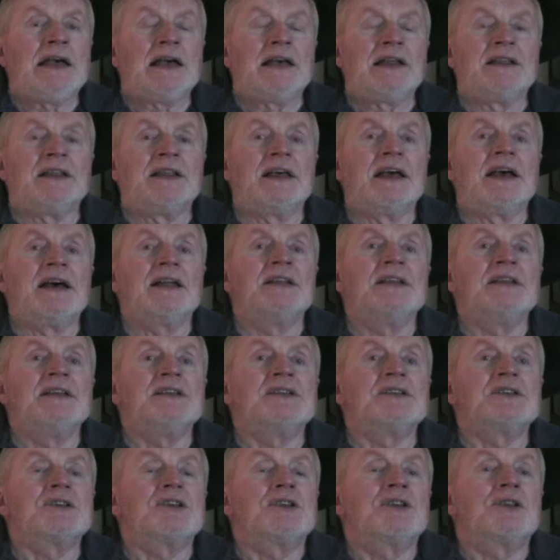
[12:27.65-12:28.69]
and they had
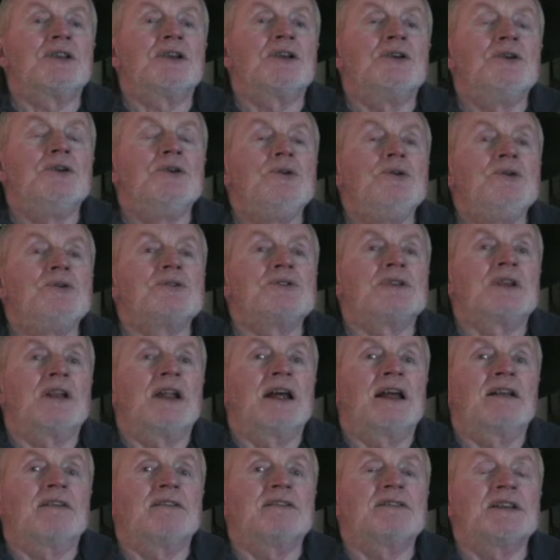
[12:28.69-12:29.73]
these canoes
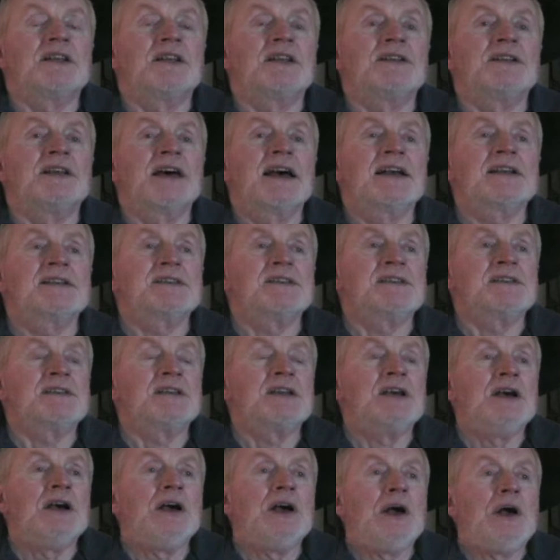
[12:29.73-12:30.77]
like instead of
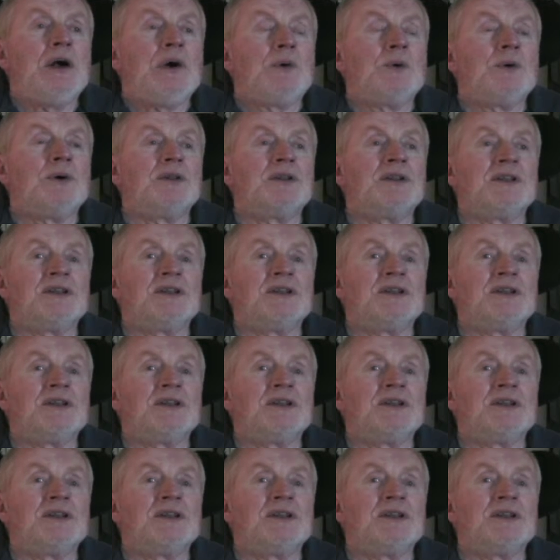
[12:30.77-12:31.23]
taxis, but